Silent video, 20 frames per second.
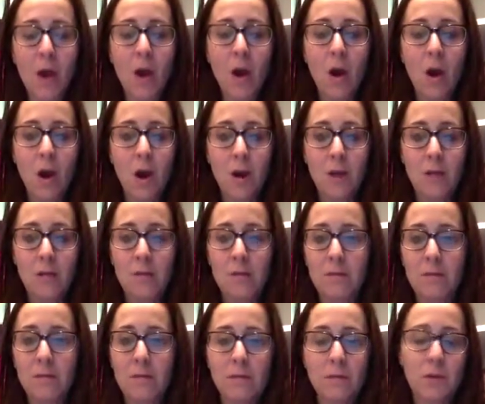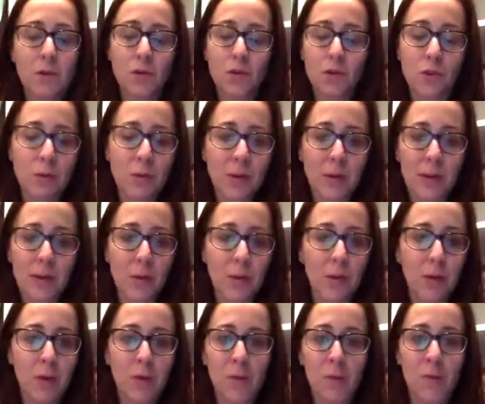on social media
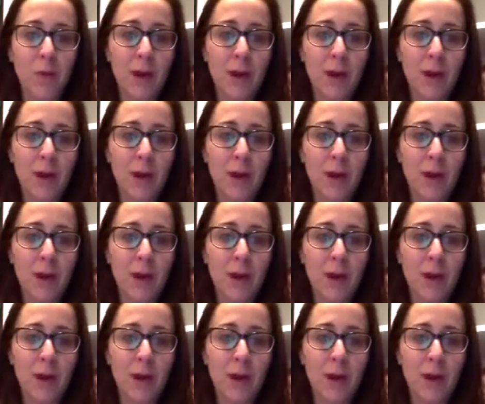when you